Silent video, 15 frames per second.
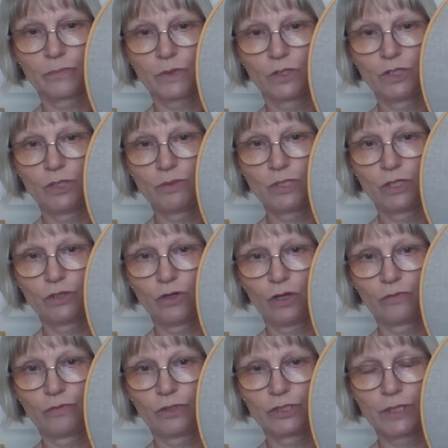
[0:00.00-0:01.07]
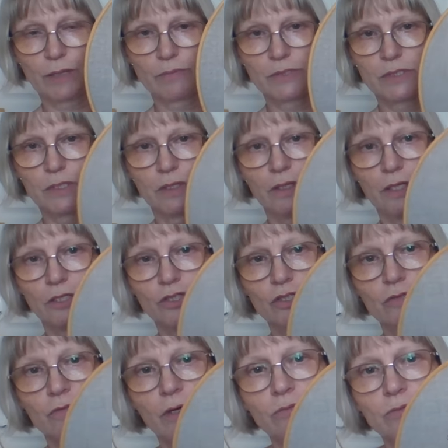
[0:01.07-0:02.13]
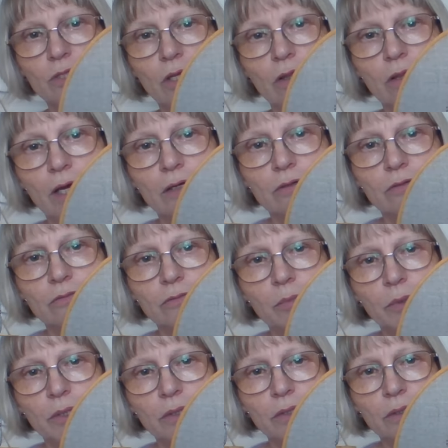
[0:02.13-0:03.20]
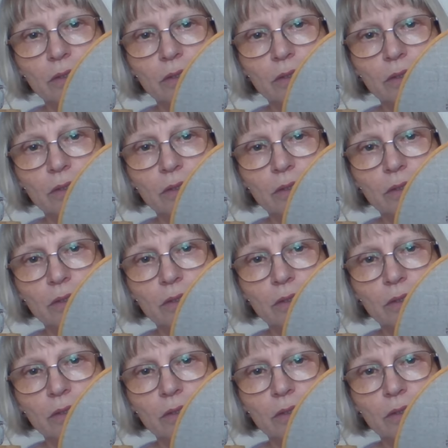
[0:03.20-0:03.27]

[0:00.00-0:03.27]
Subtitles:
using the call for DMC, and then I just found that ribbon